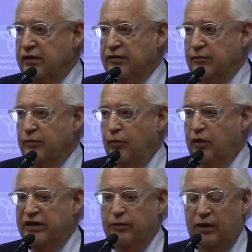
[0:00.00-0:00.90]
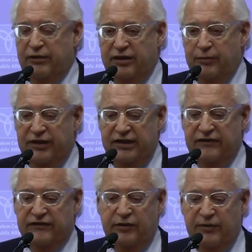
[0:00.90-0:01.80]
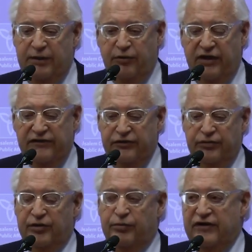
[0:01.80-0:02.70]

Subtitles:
when we complete this committee process,